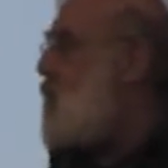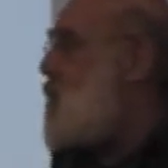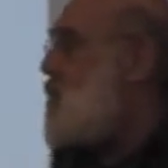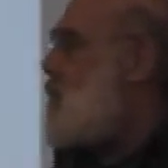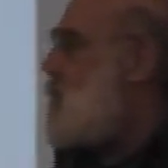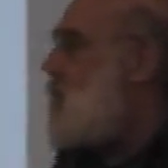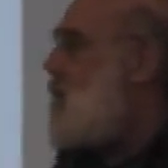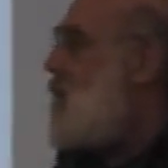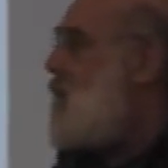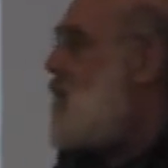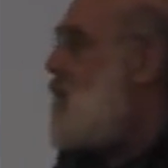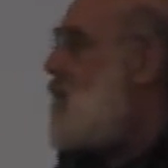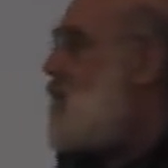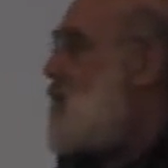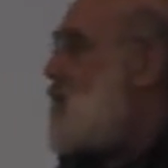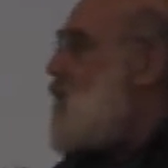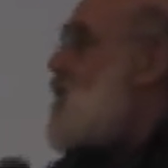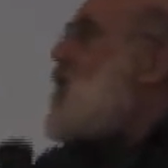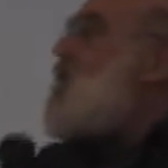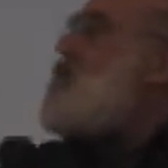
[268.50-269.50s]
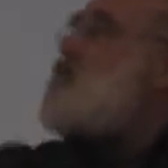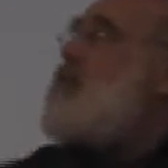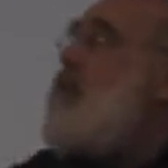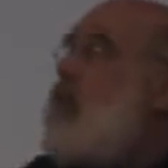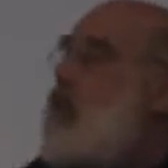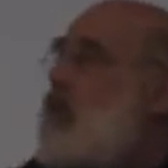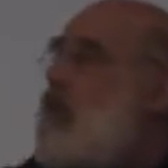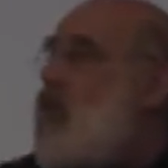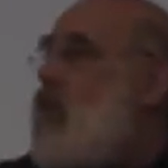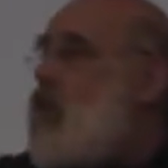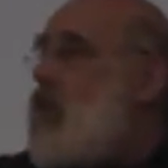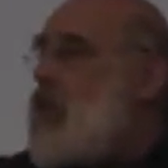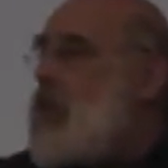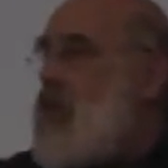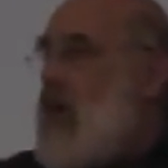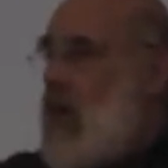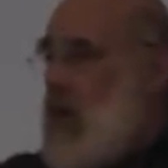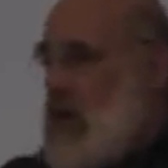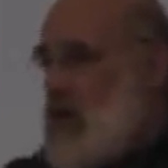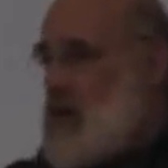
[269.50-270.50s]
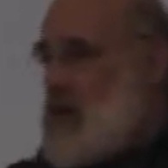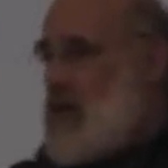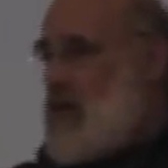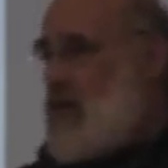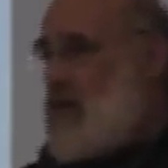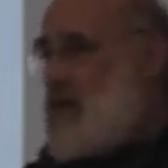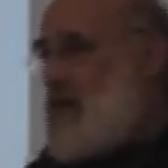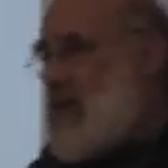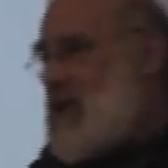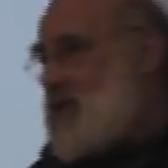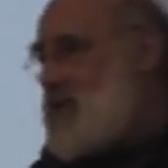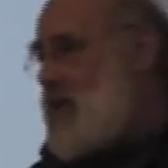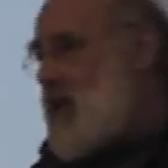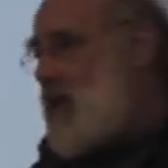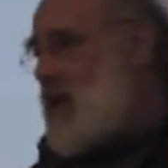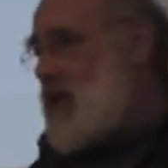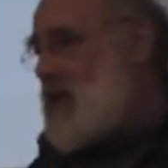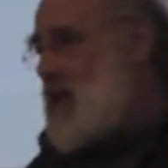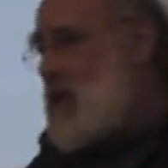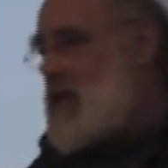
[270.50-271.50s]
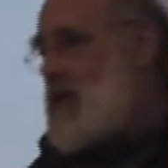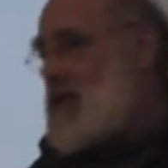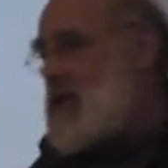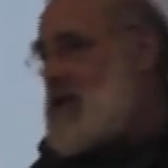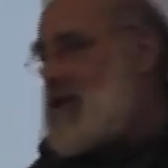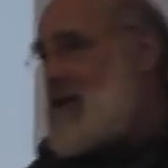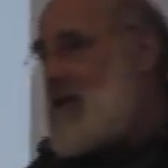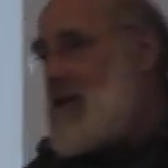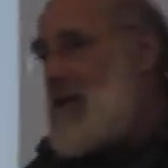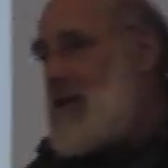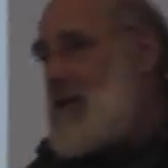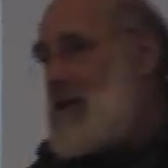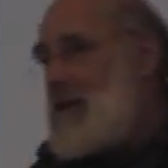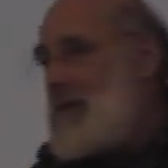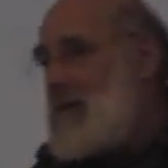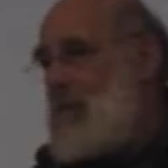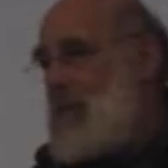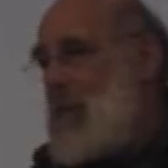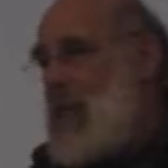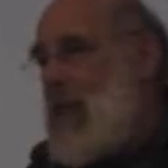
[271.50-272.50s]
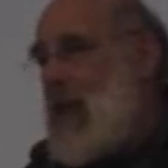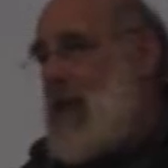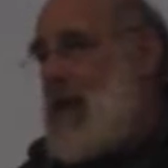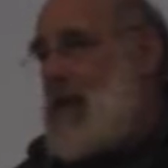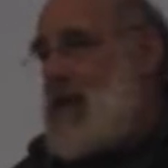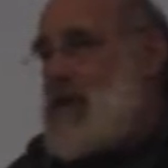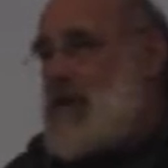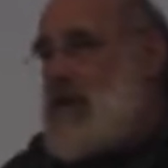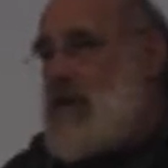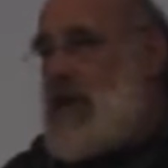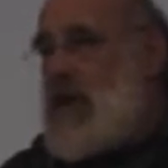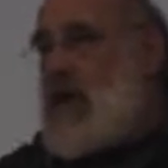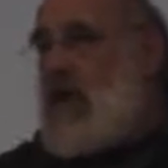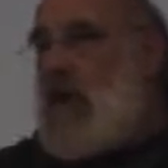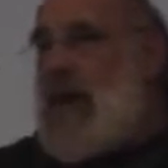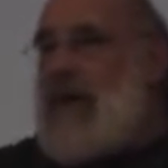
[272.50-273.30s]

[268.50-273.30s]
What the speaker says: ago. This is before the Oslo peace process. So the